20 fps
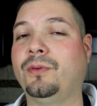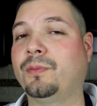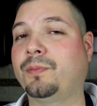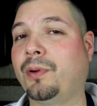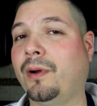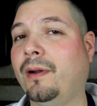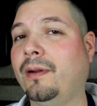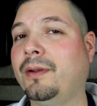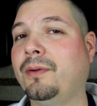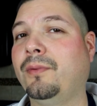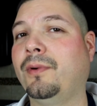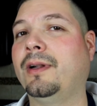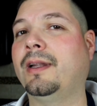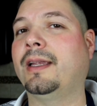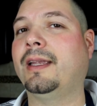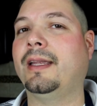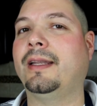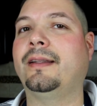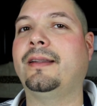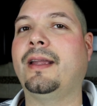would probably want
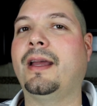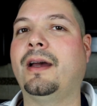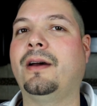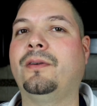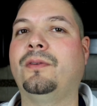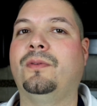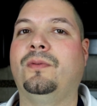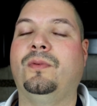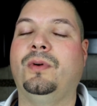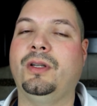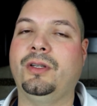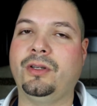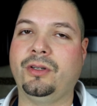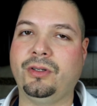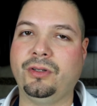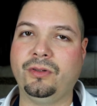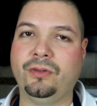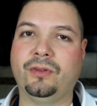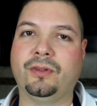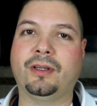to get down when you're
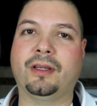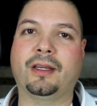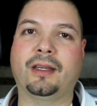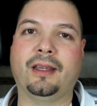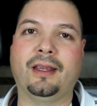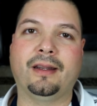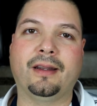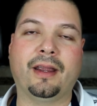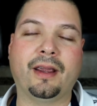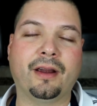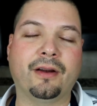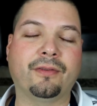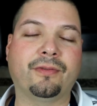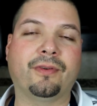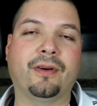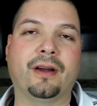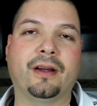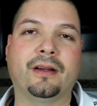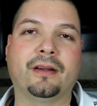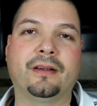using an air
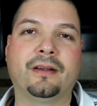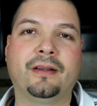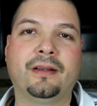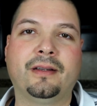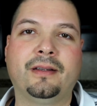fryer.